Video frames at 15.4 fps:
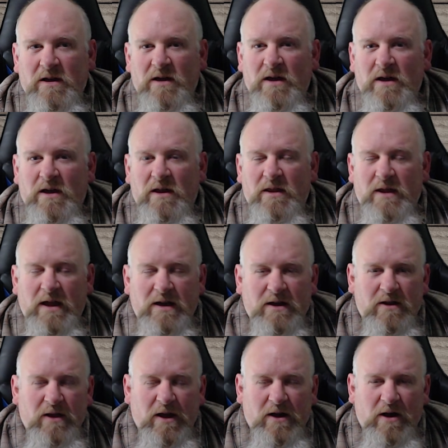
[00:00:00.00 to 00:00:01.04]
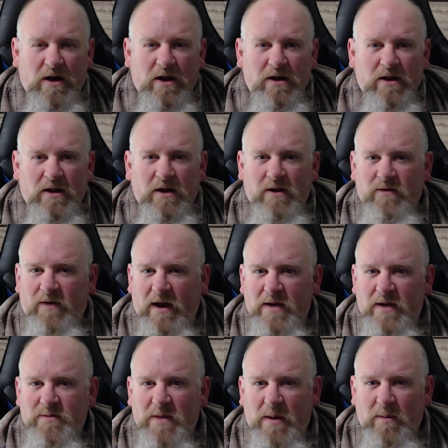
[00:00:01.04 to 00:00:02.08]
Then click on Invite
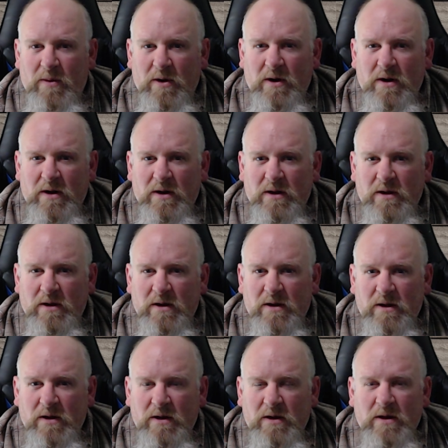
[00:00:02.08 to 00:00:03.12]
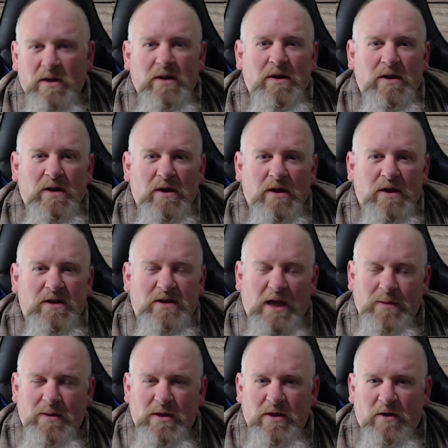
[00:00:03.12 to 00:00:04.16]
Member,
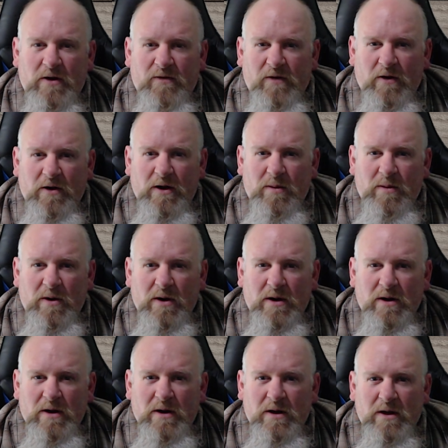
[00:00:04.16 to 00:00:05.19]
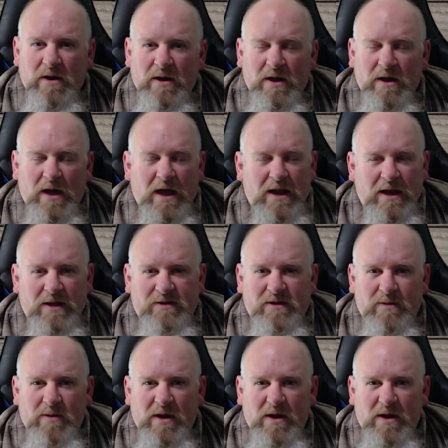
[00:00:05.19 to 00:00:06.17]
type in their phone number, and hit Submit.